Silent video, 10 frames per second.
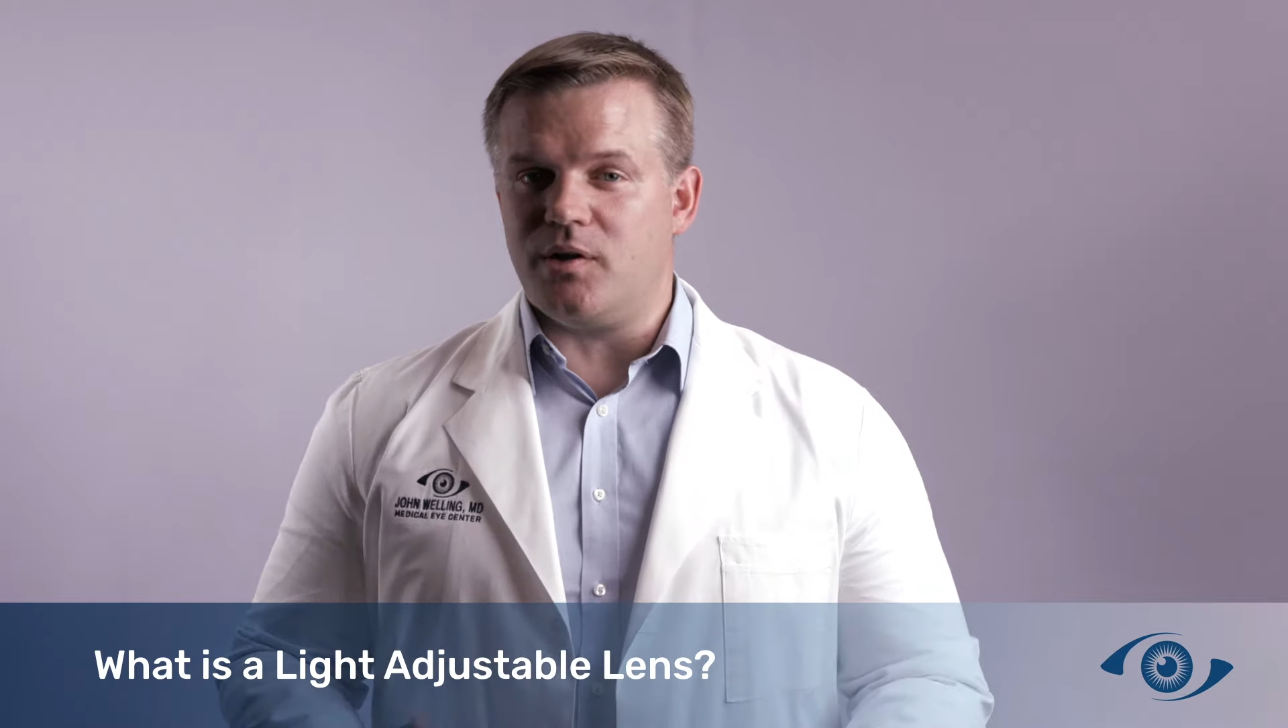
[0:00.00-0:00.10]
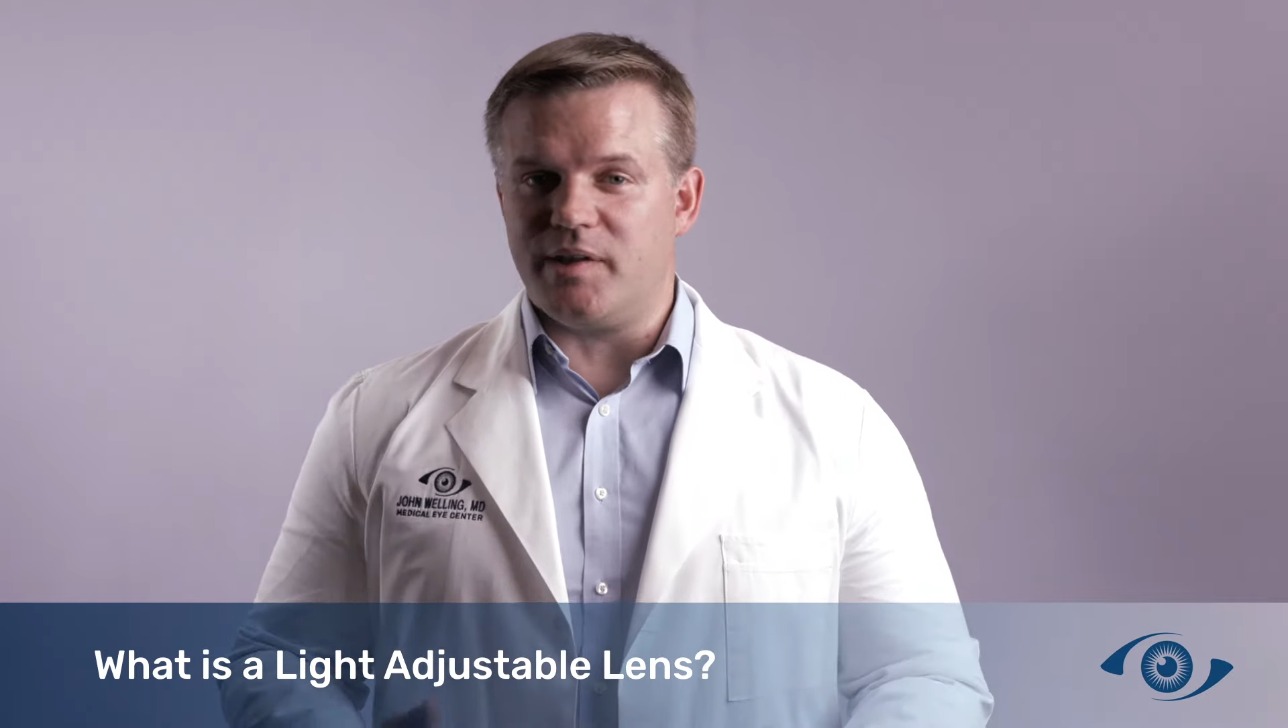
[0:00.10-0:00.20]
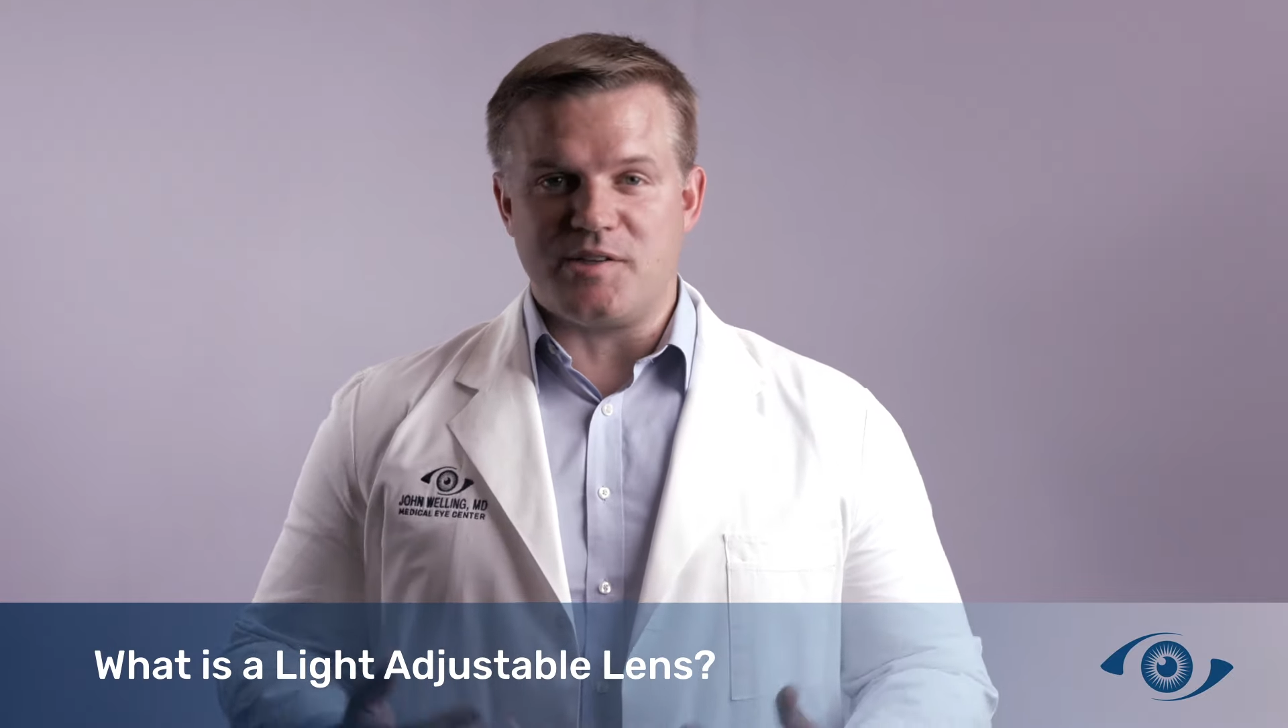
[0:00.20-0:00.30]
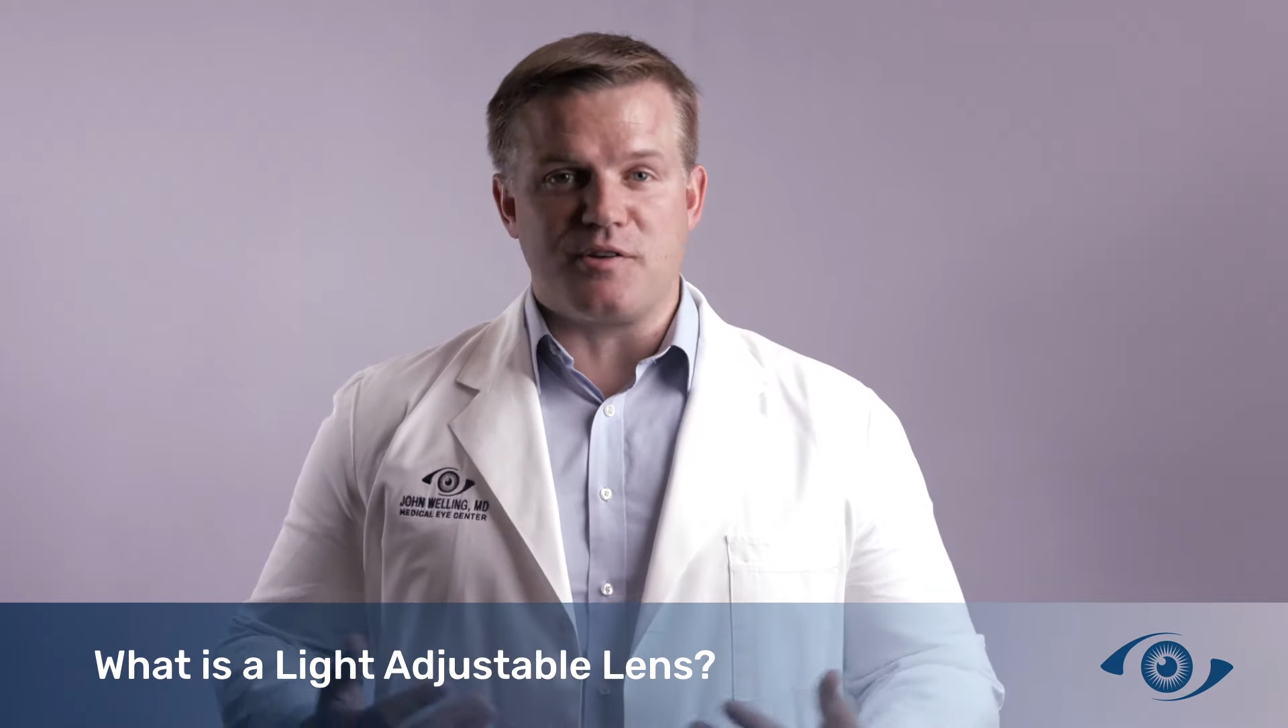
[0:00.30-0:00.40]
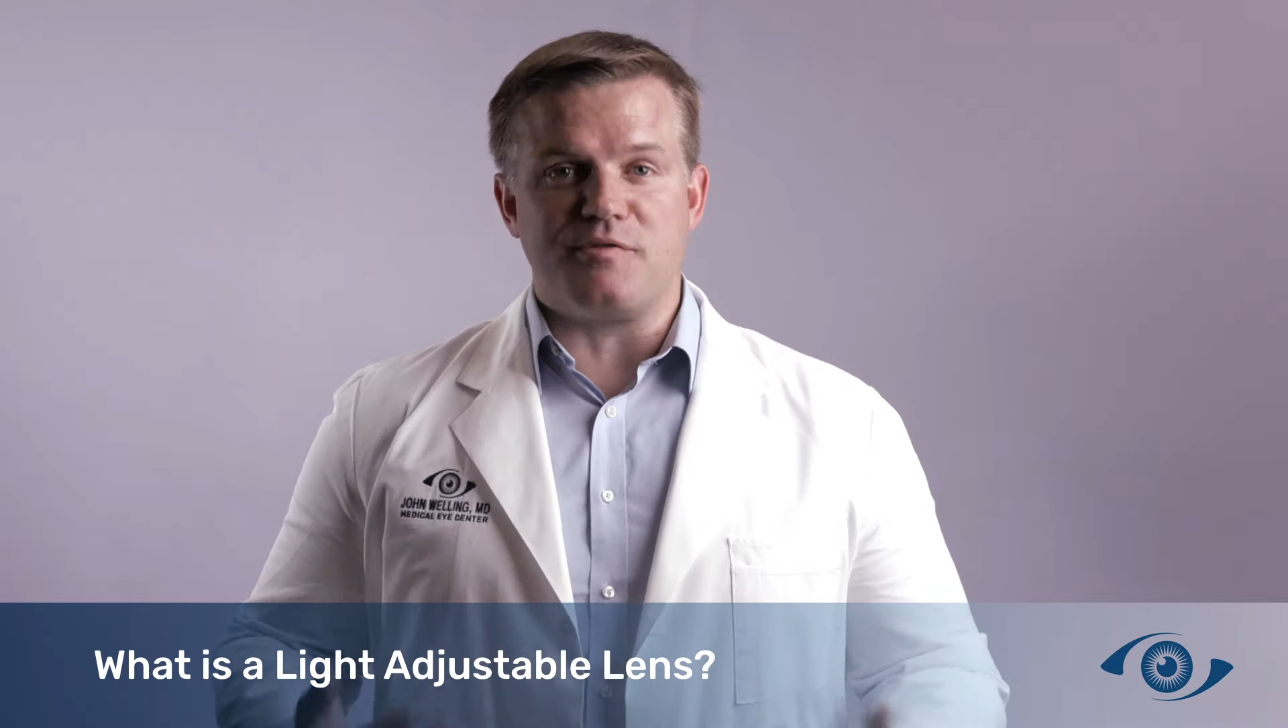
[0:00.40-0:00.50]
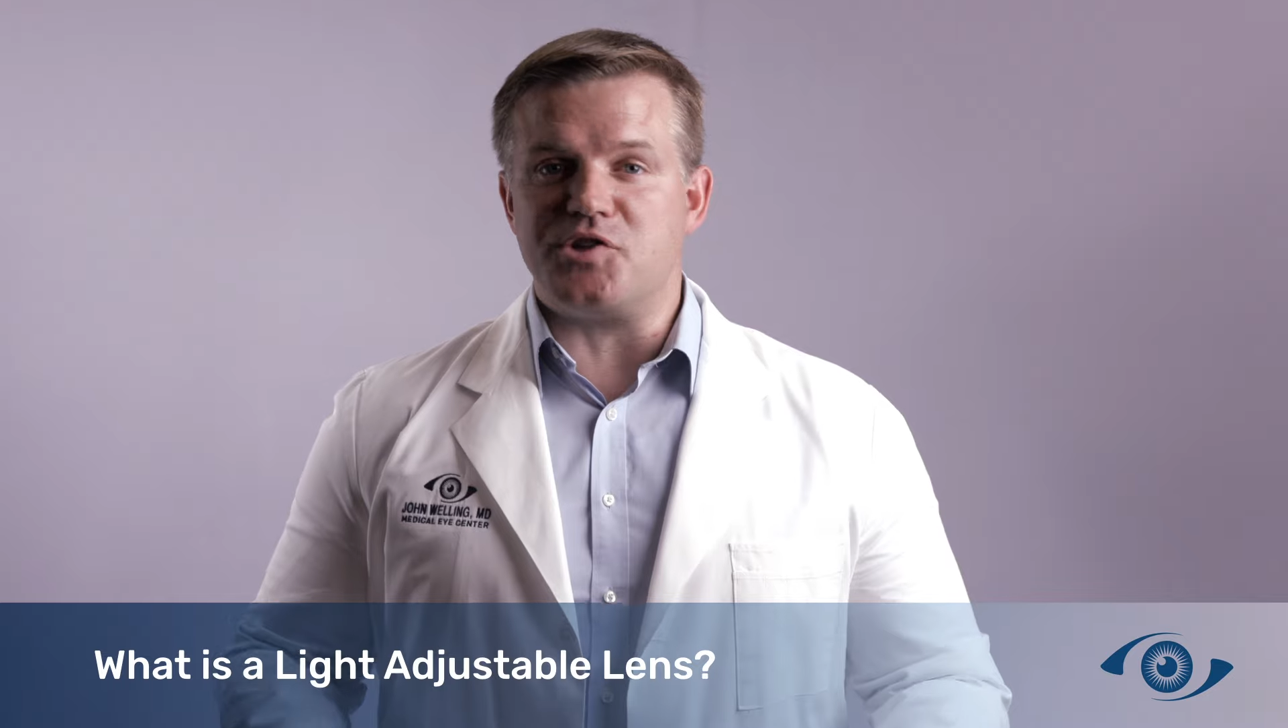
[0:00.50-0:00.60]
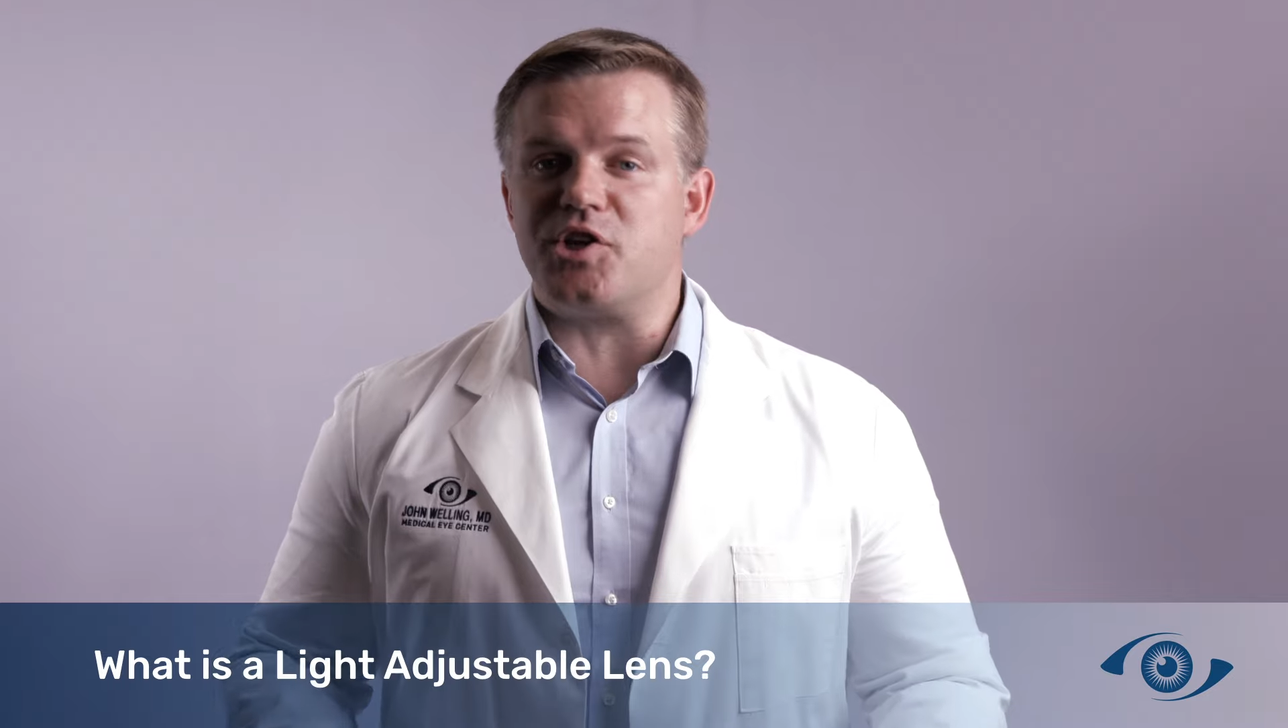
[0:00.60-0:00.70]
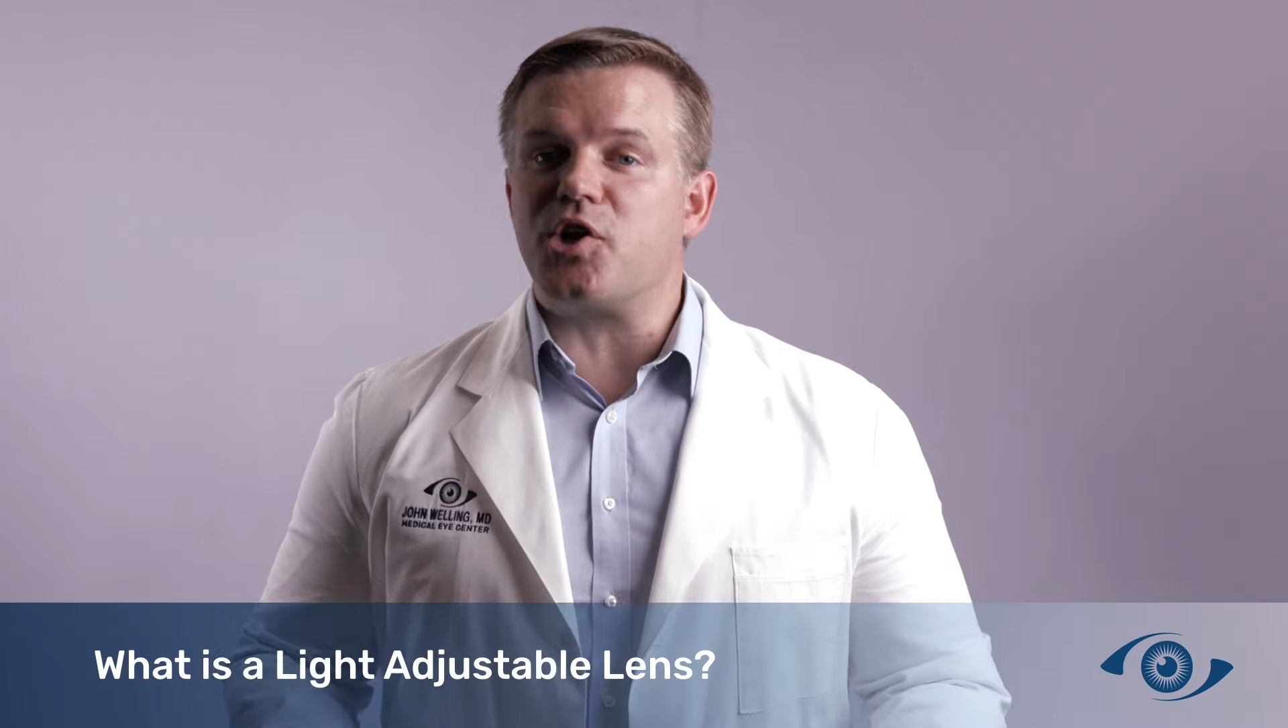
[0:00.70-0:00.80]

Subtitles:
a laser vision